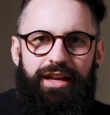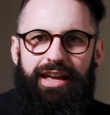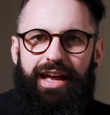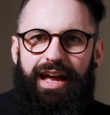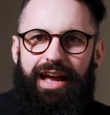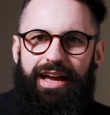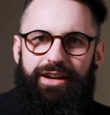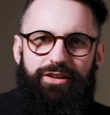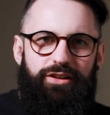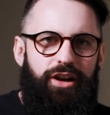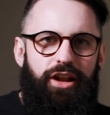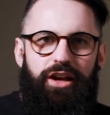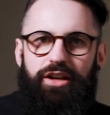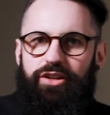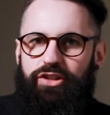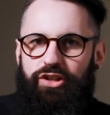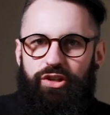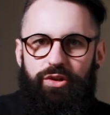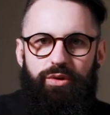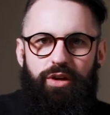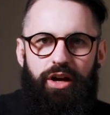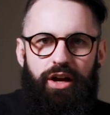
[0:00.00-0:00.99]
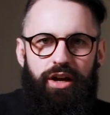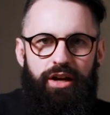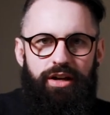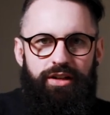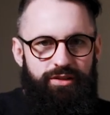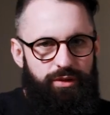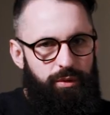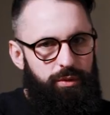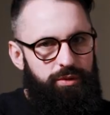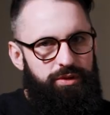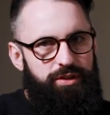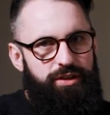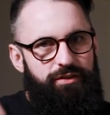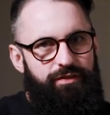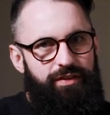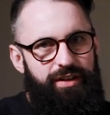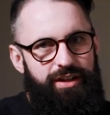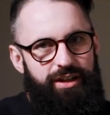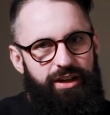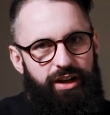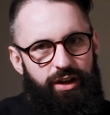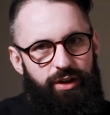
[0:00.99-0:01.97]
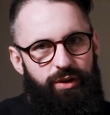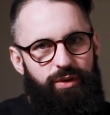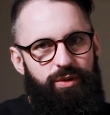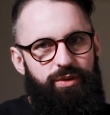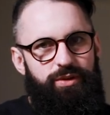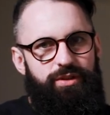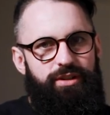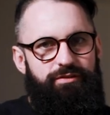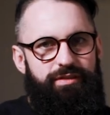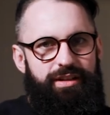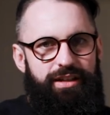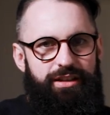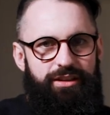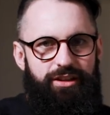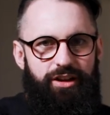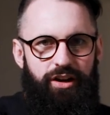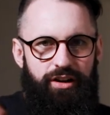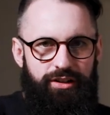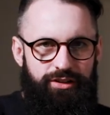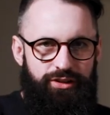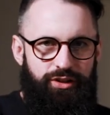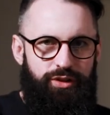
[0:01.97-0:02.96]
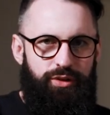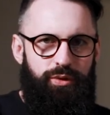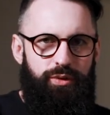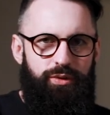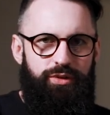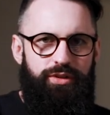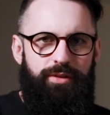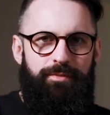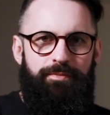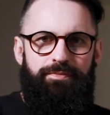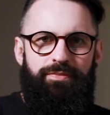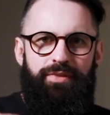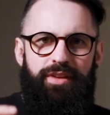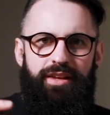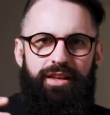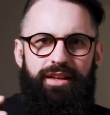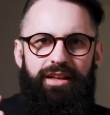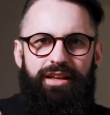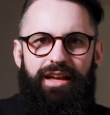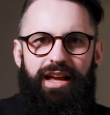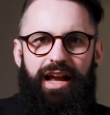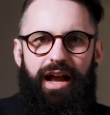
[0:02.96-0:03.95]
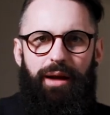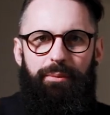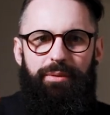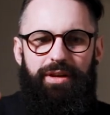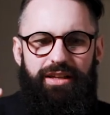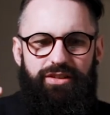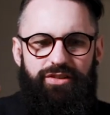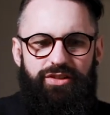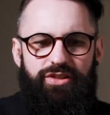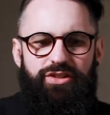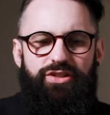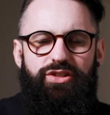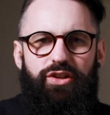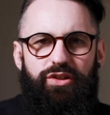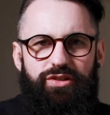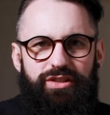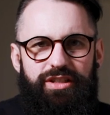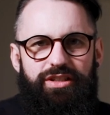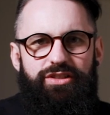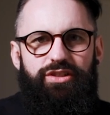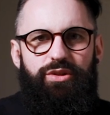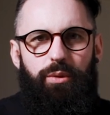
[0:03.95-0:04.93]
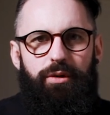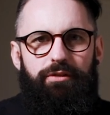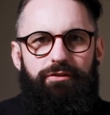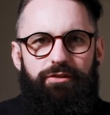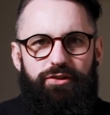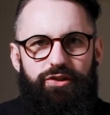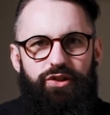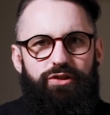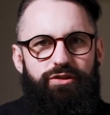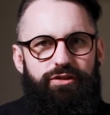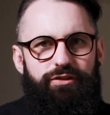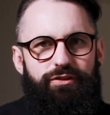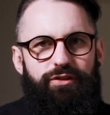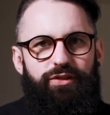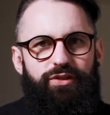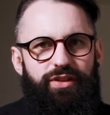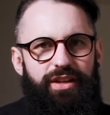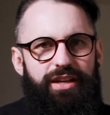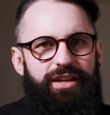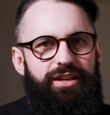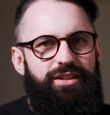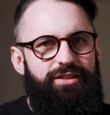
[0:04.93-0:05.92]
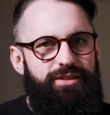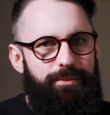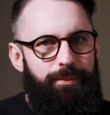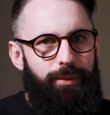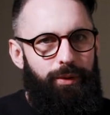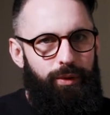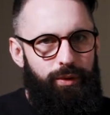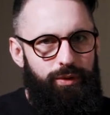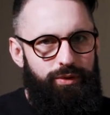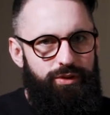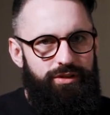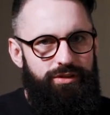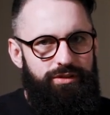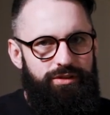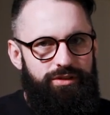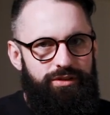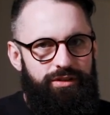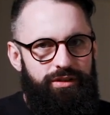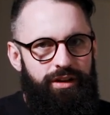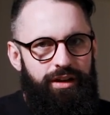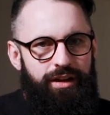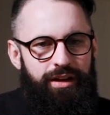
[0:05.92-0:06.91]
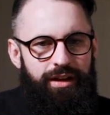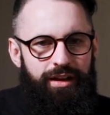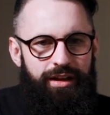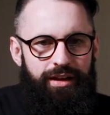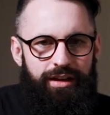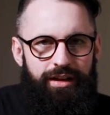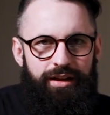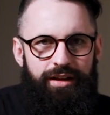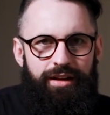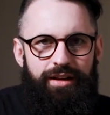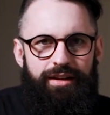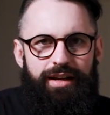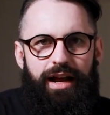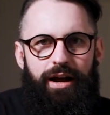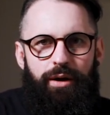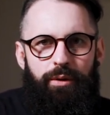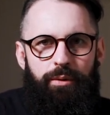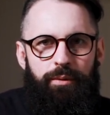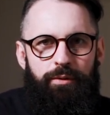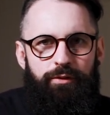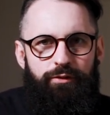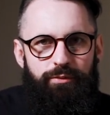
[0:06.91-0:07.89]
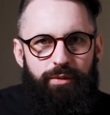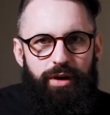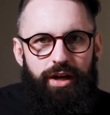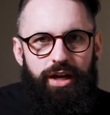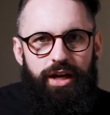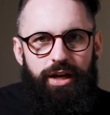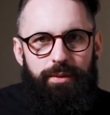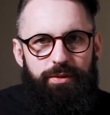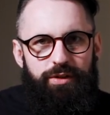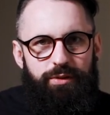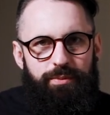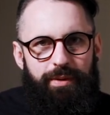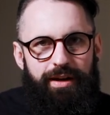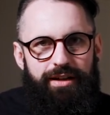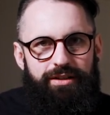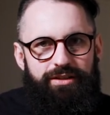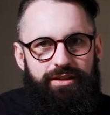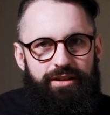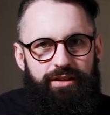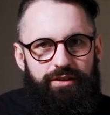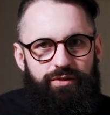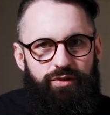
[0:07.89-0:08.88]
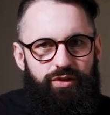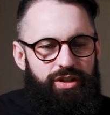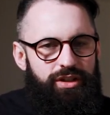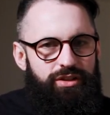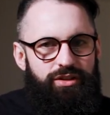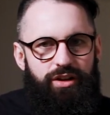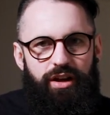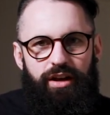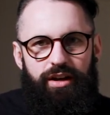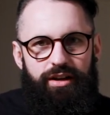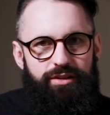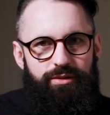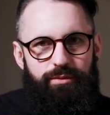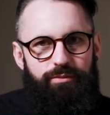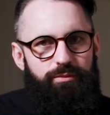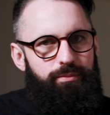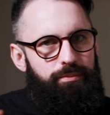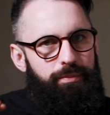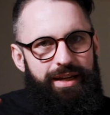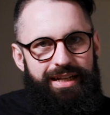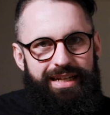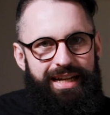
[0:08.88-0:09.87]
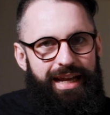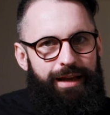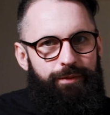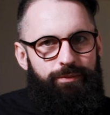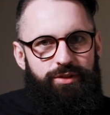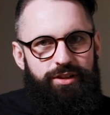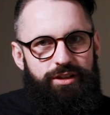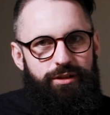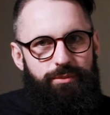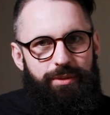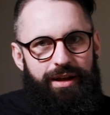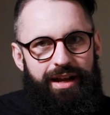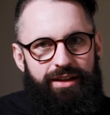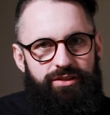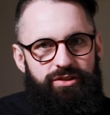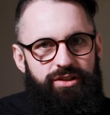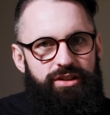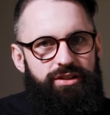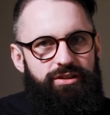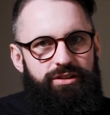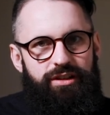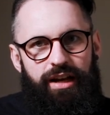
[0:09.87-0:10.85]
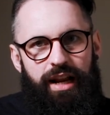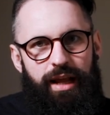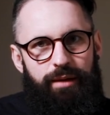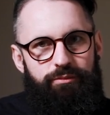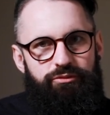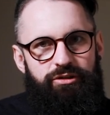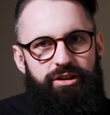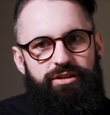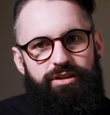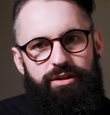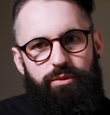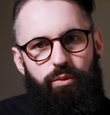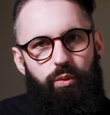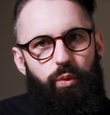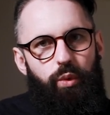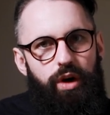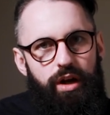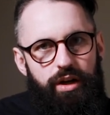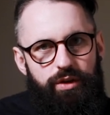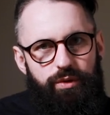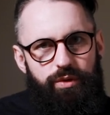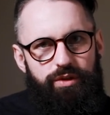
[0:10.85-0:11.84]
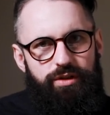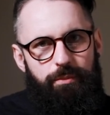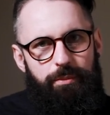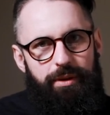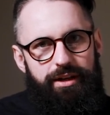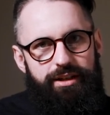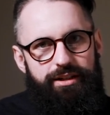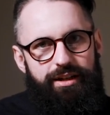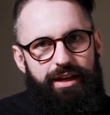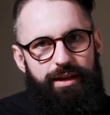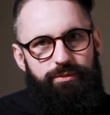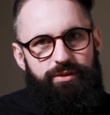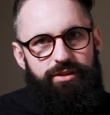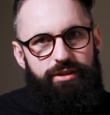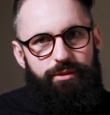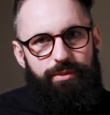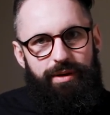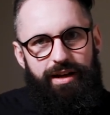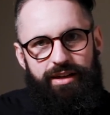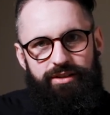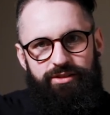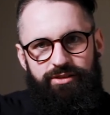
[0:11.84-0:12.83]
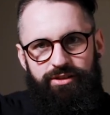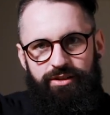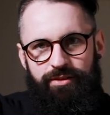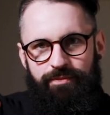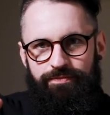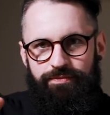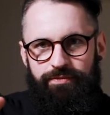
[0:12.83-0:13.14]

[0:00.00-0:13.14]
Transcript: And like you guys, I watch the videos, I read the articles, and we get sucked into what photographers think is important. Now, from her perspective, she's hired some big names in the past, she's collaborated and worked with some big names in the past.